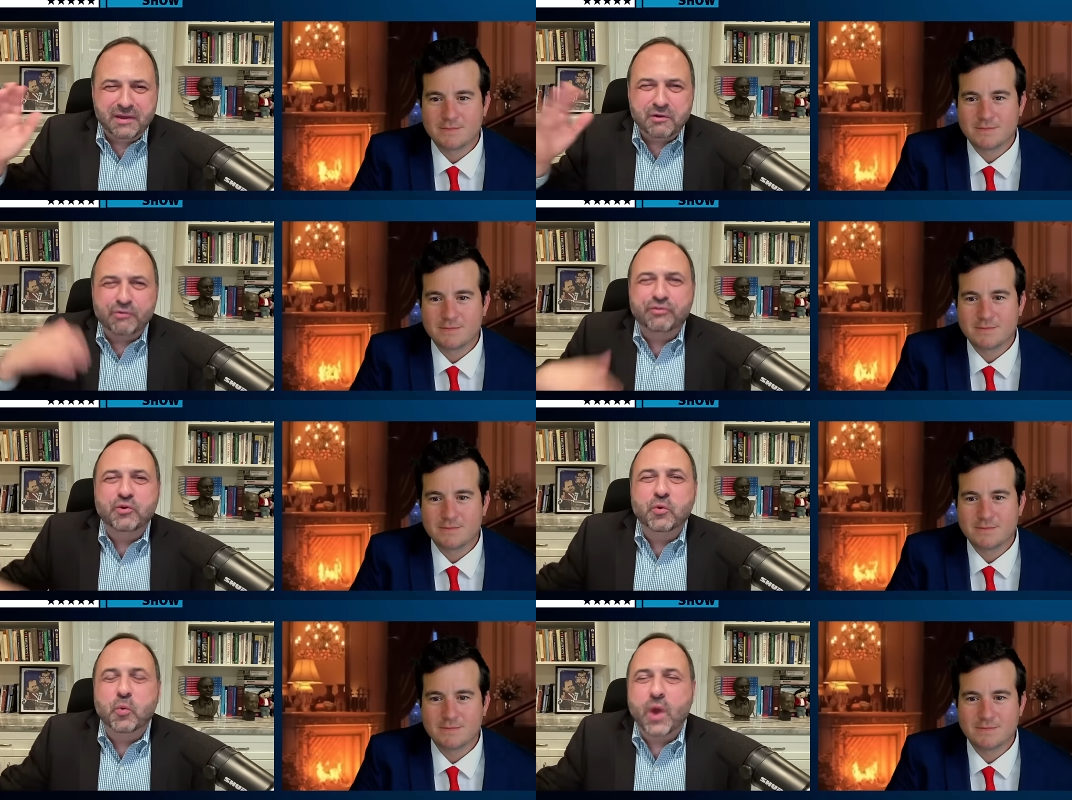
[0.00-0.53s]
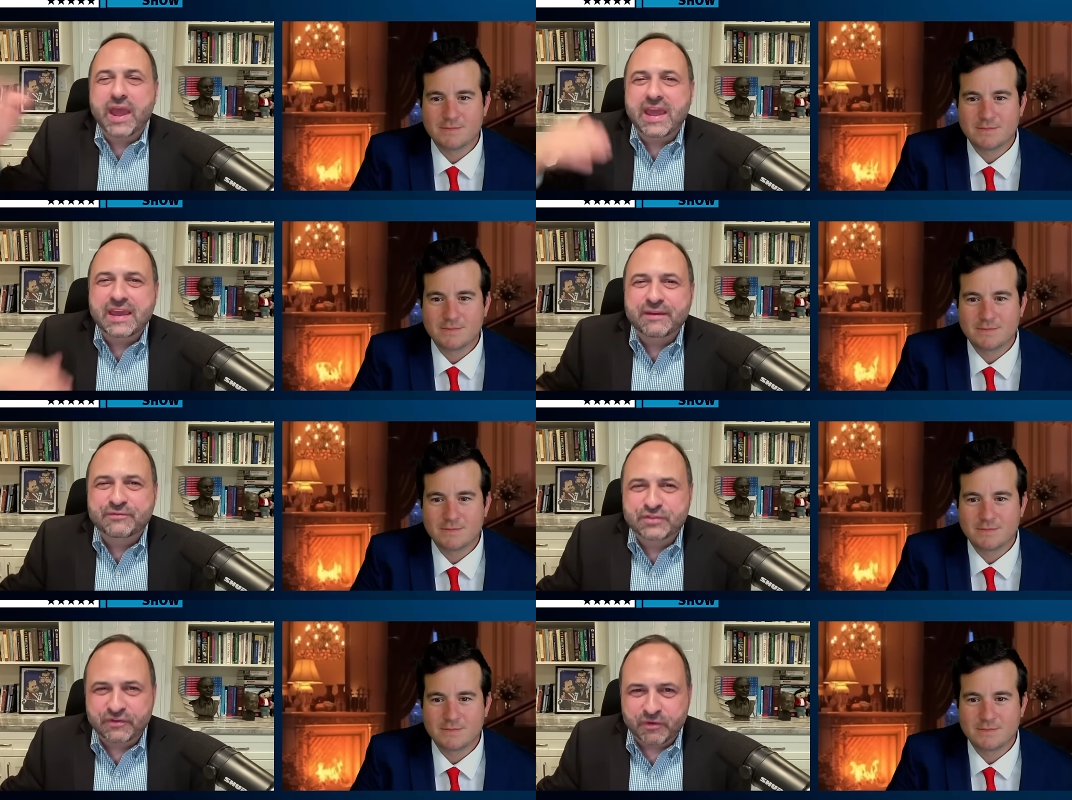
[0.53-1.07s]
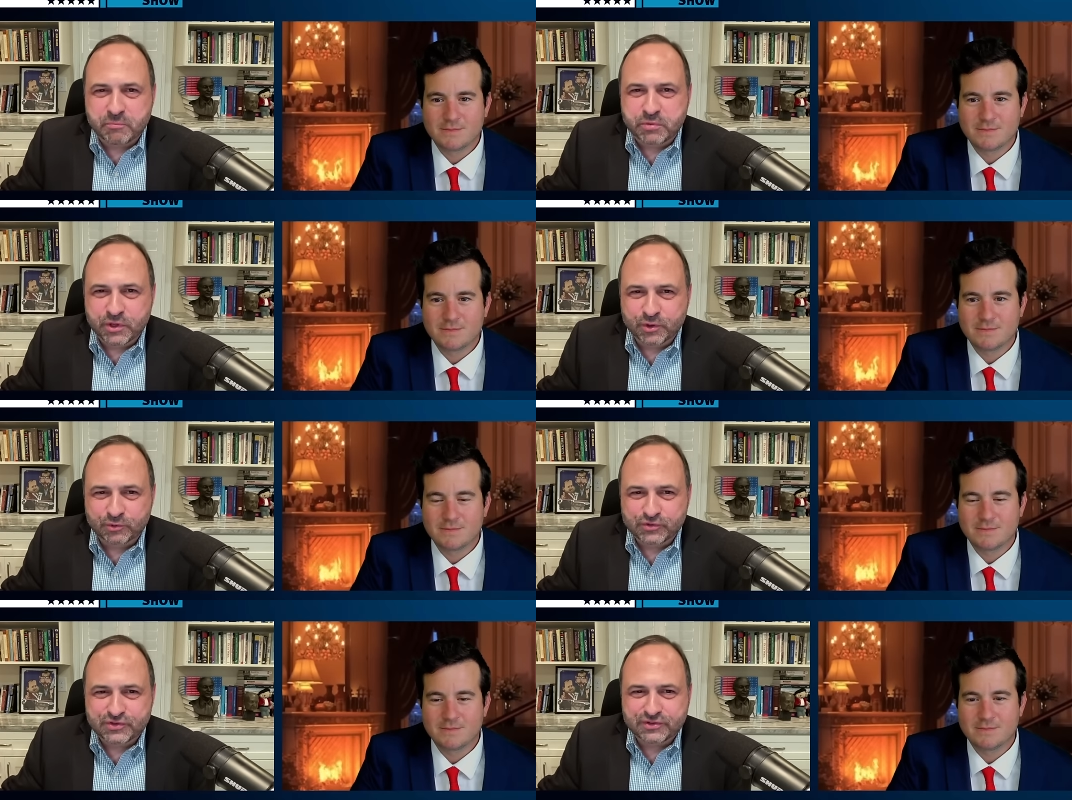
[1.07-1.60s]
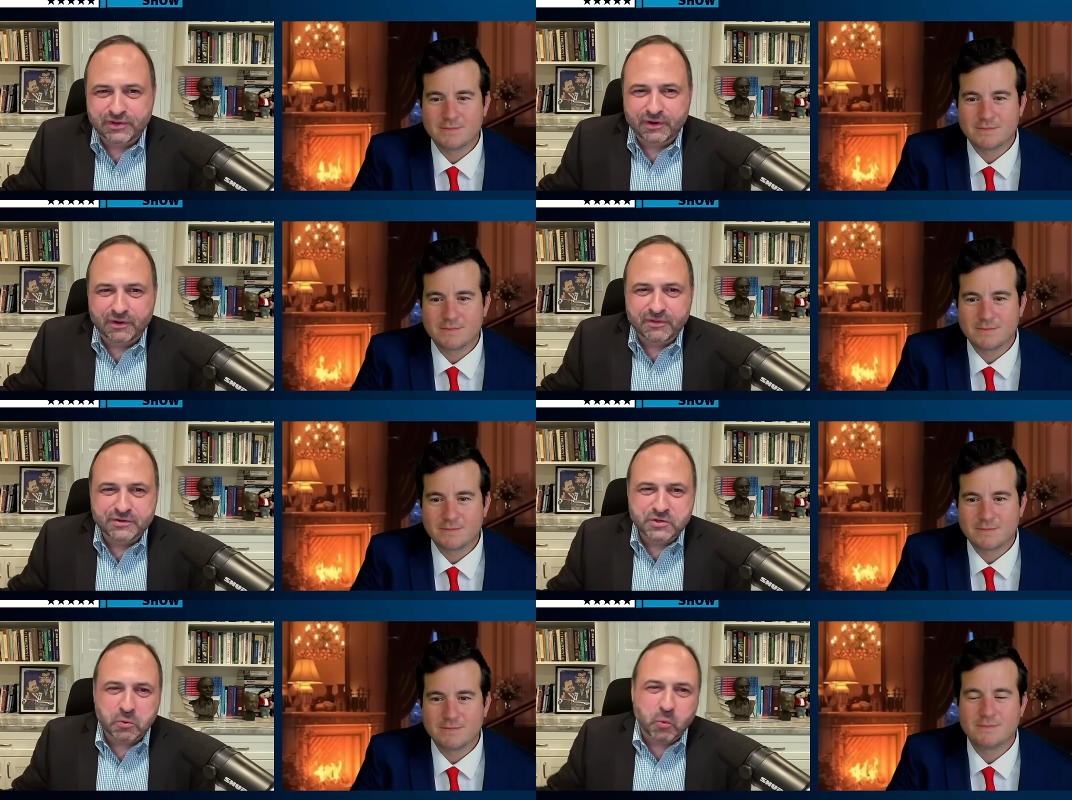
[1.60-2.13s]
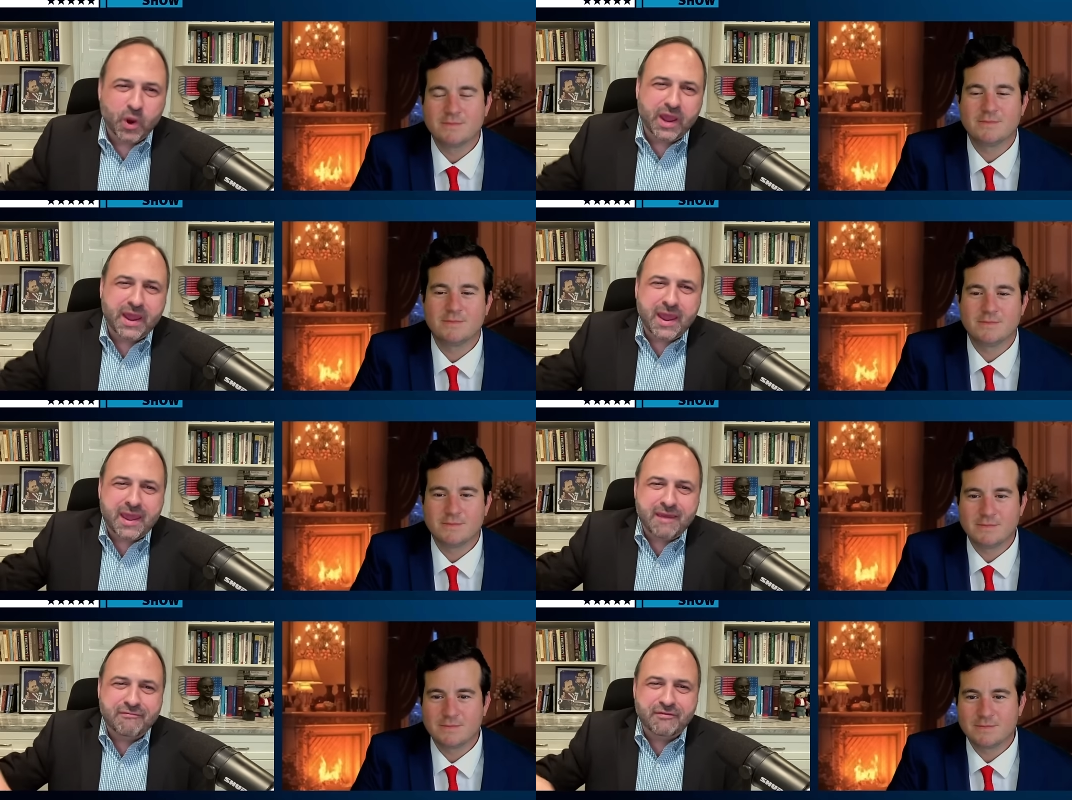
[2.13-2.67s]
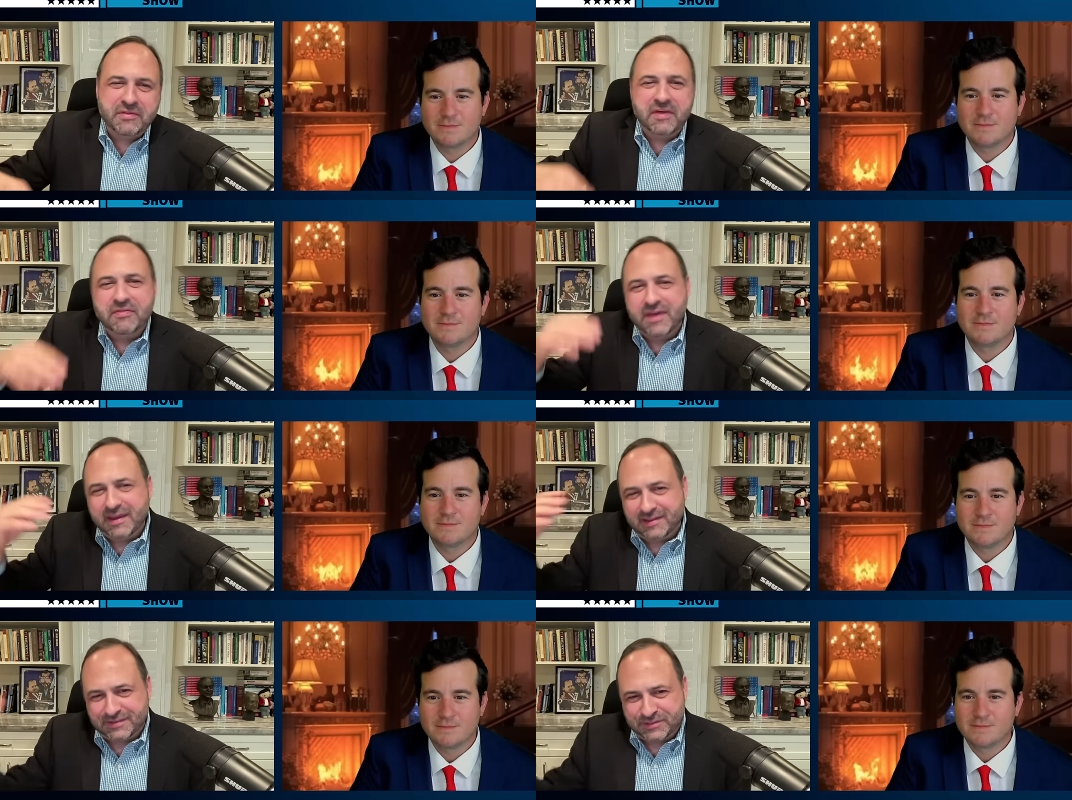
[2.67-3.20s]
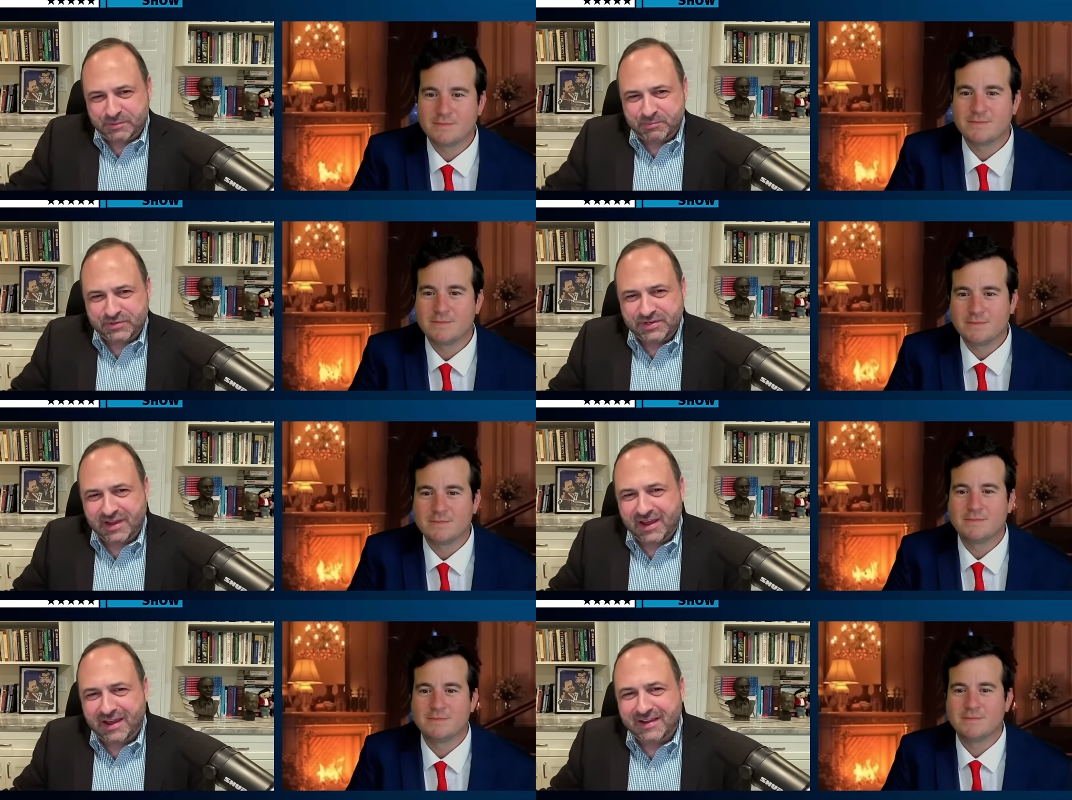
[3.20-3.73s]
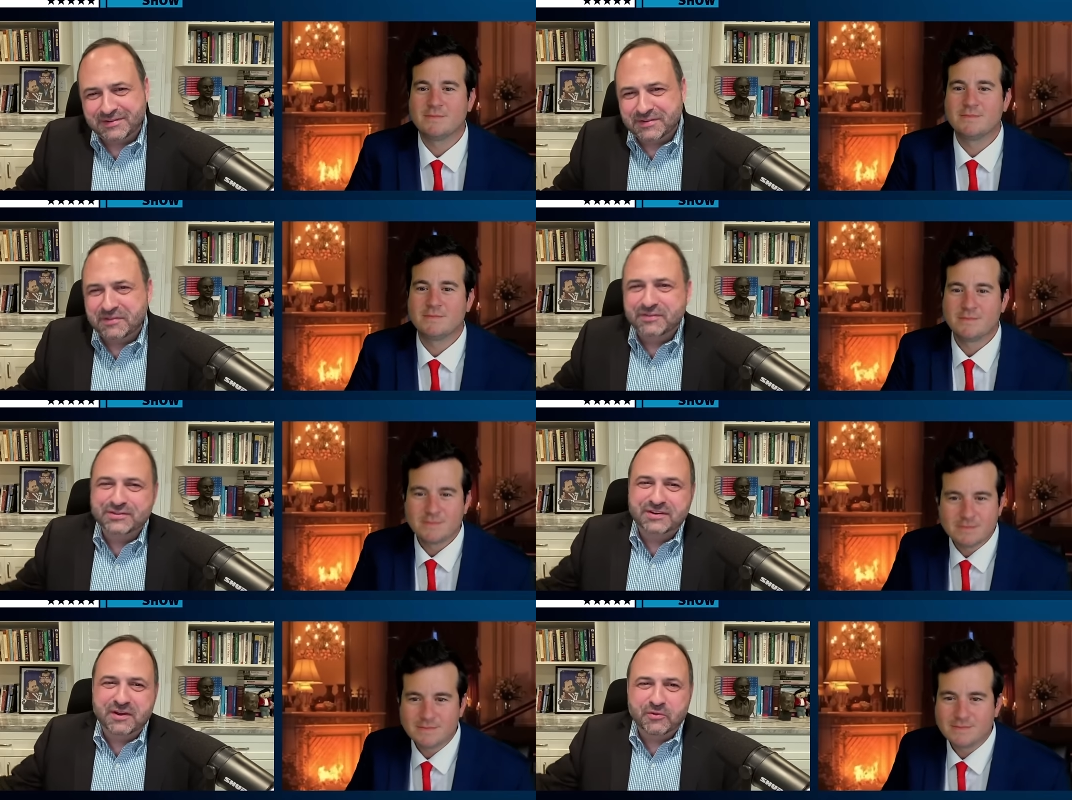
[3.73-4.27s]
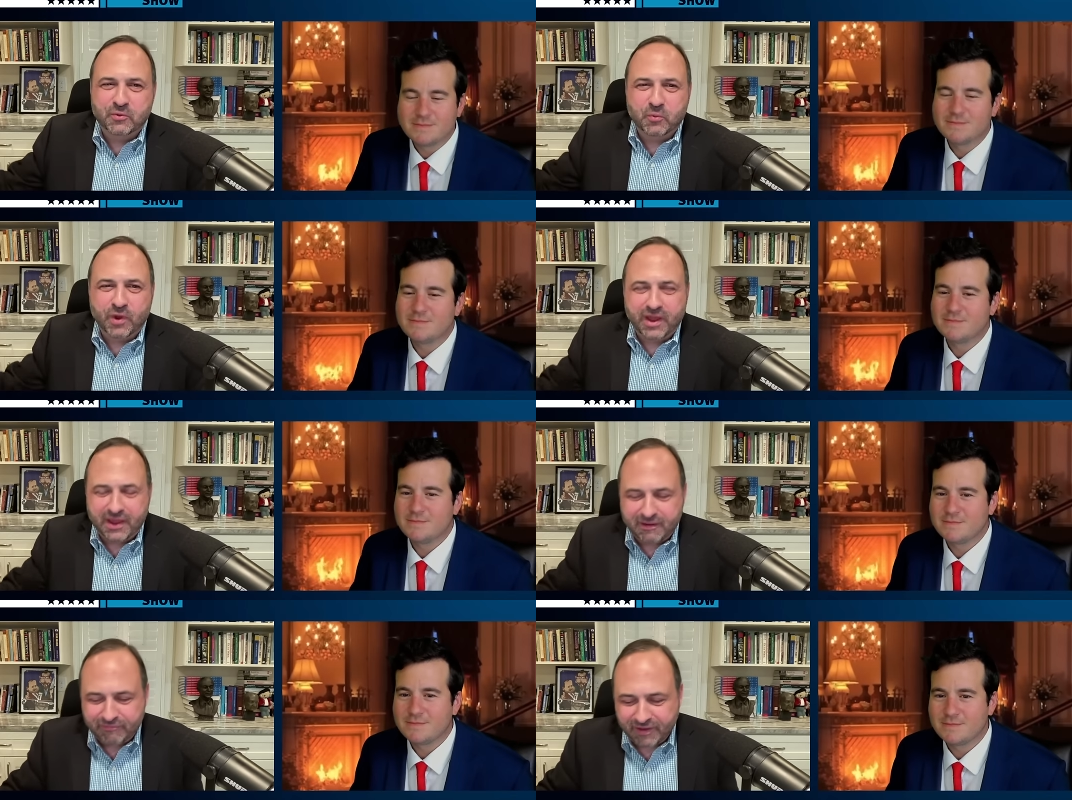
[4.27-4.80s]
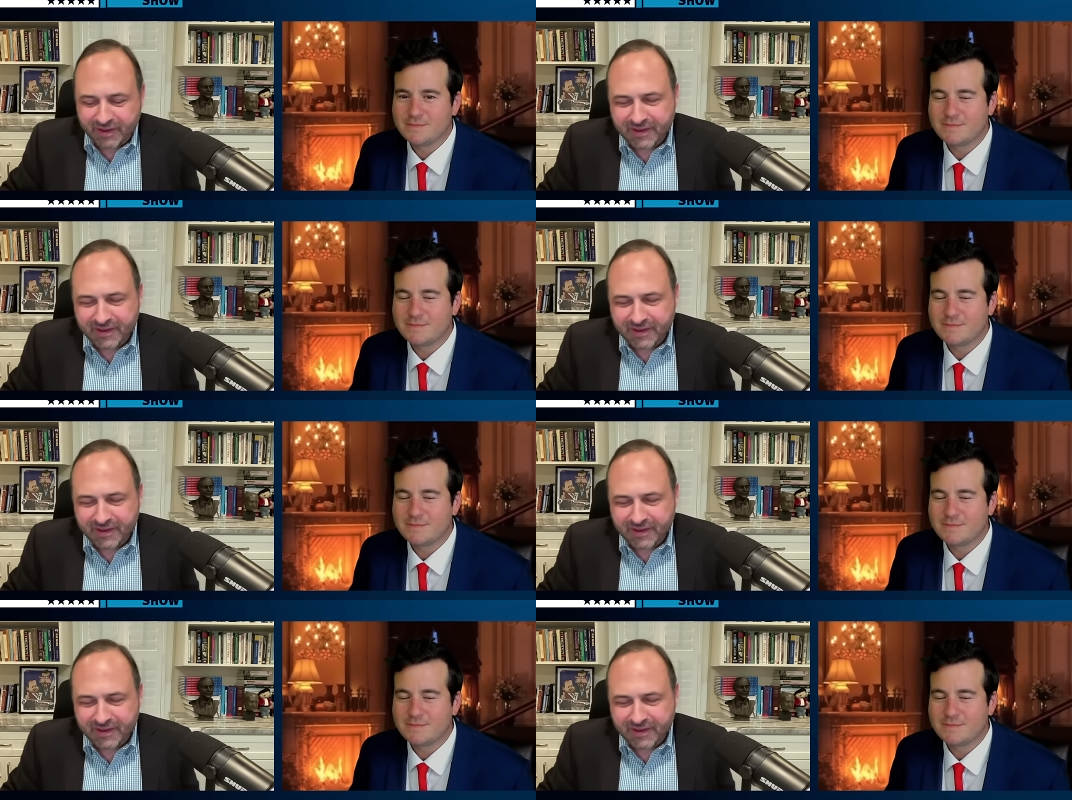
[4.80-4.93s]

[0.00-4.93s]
Speaker 1: go through waves of abuse. You know, there's a wave and then they it subsides and there's another wave.